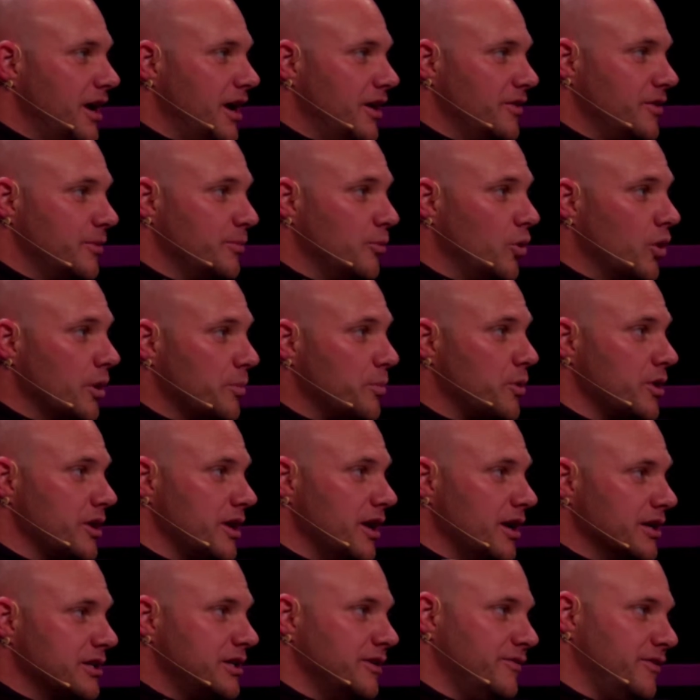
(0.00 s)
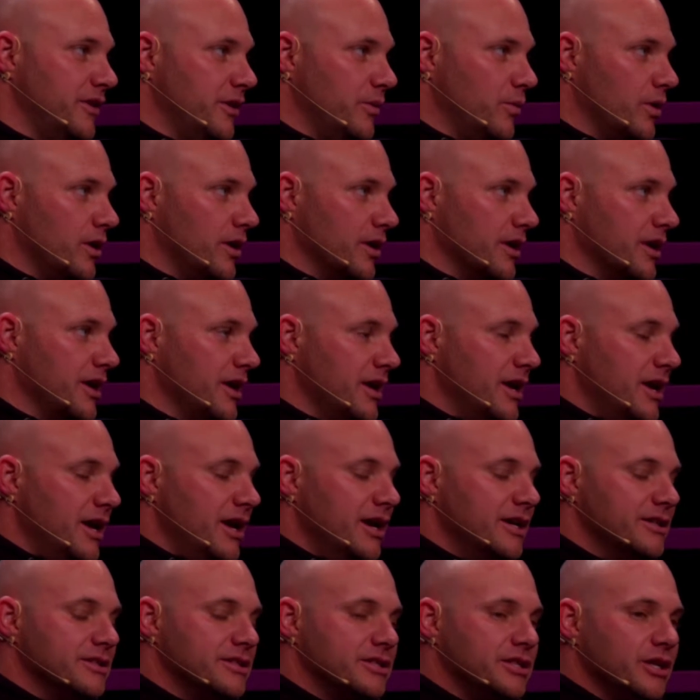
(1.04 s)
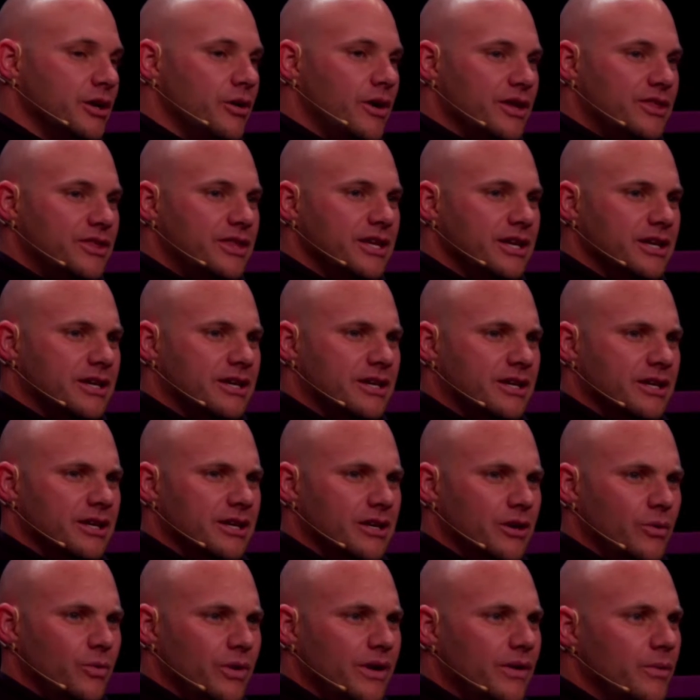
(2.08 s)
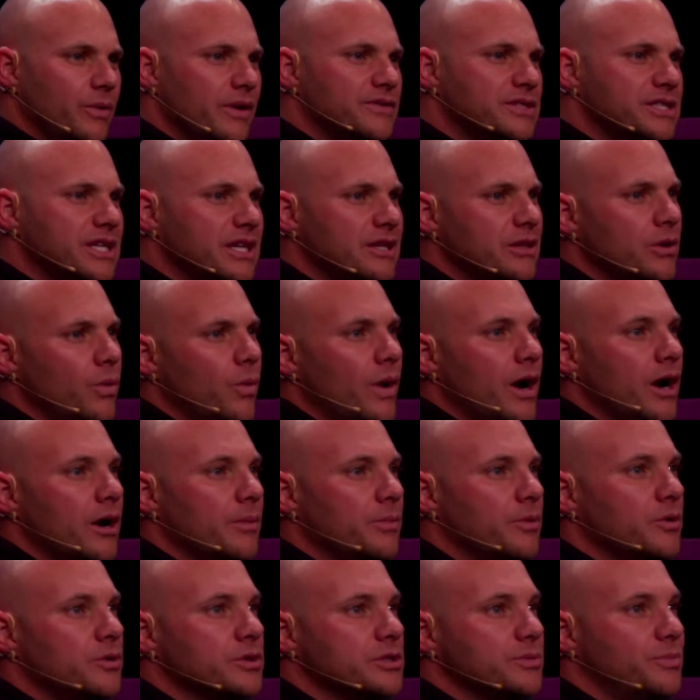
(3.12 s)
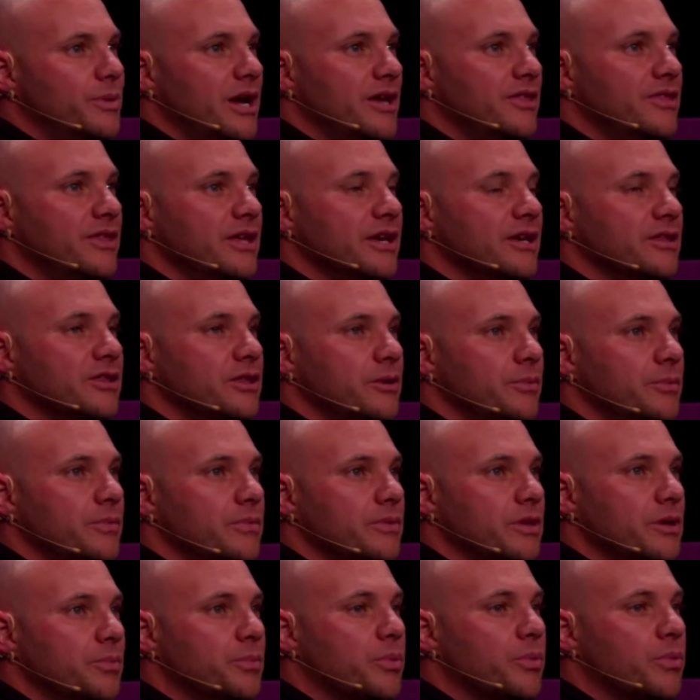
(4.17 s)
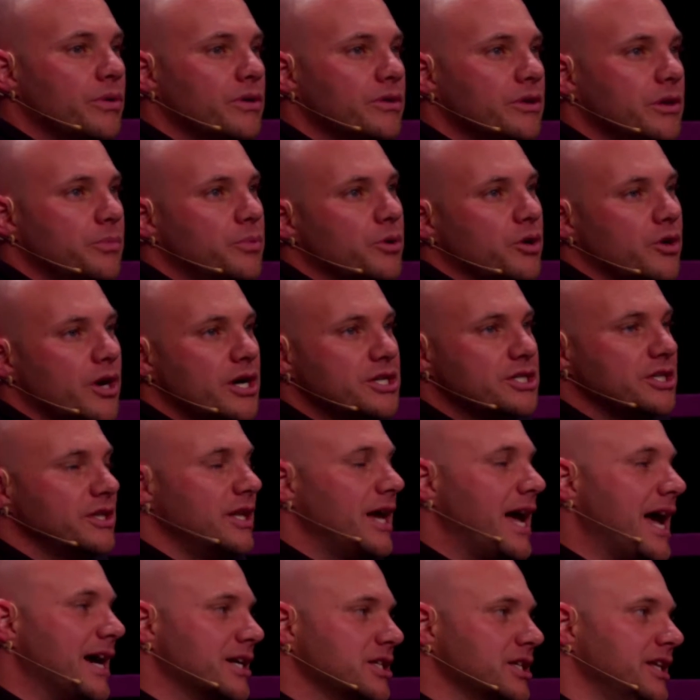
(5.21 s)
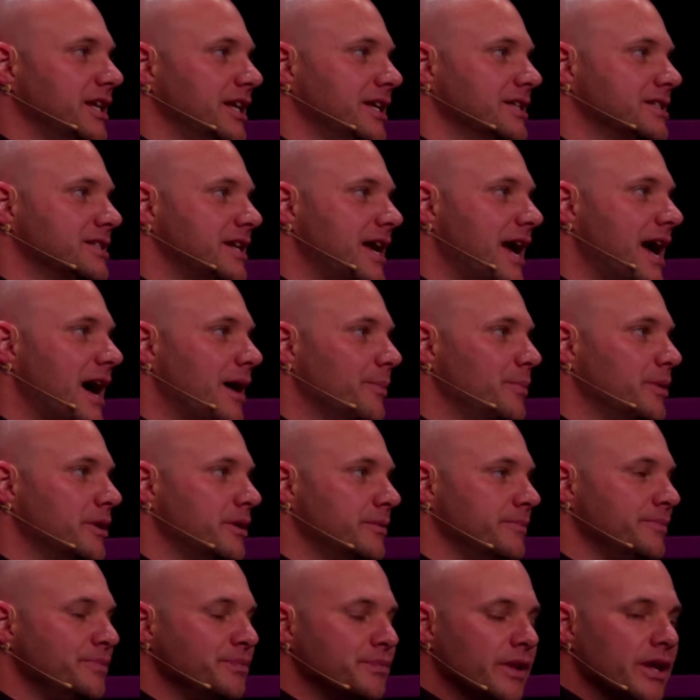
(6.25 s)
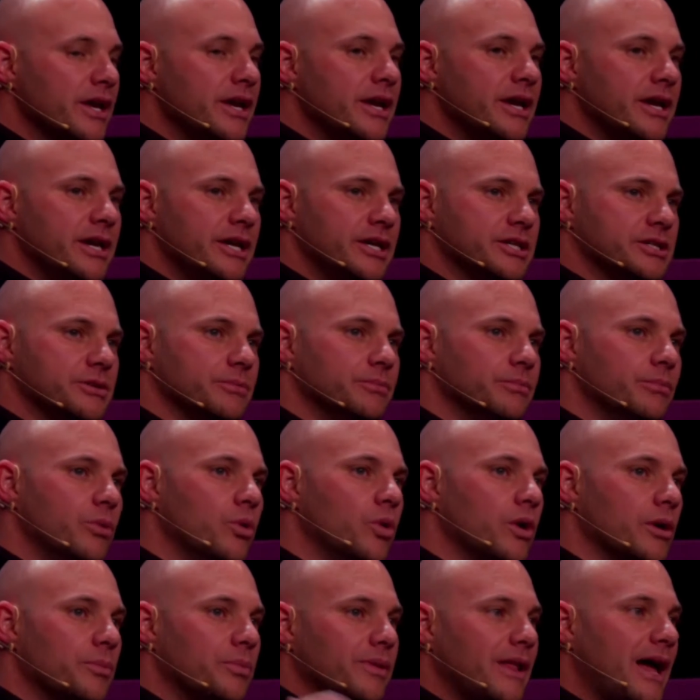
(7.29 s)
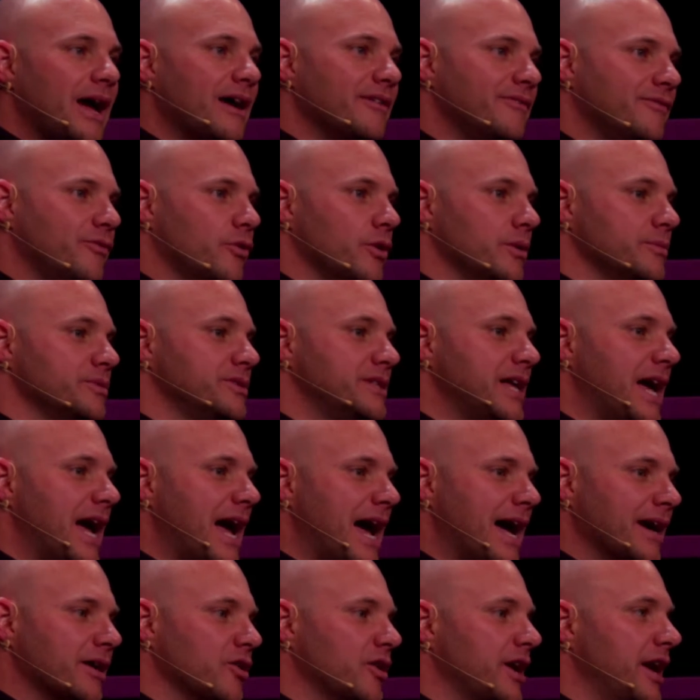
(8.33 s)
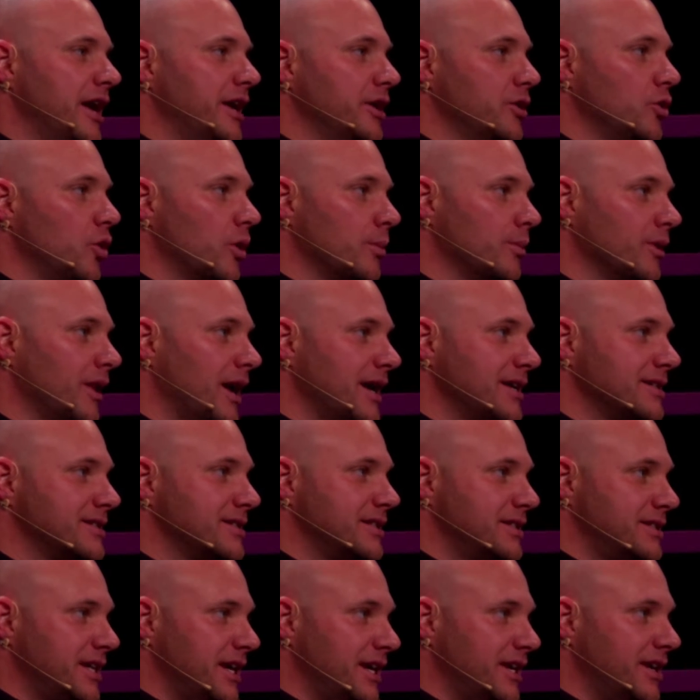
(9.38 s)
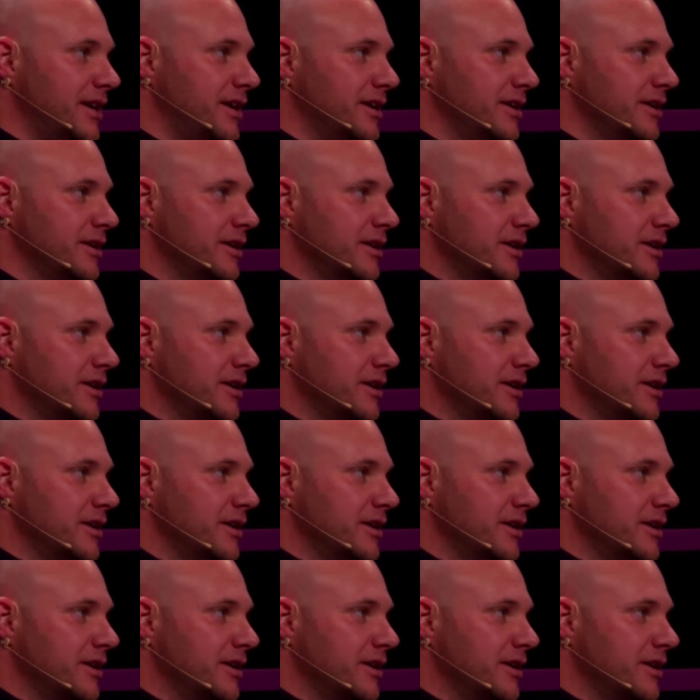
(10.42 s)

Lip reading: They're more productive at work. And so I think we've seen the wearables, but I think the progression that actually needs to happen is more platforms to aggregate, normalize the data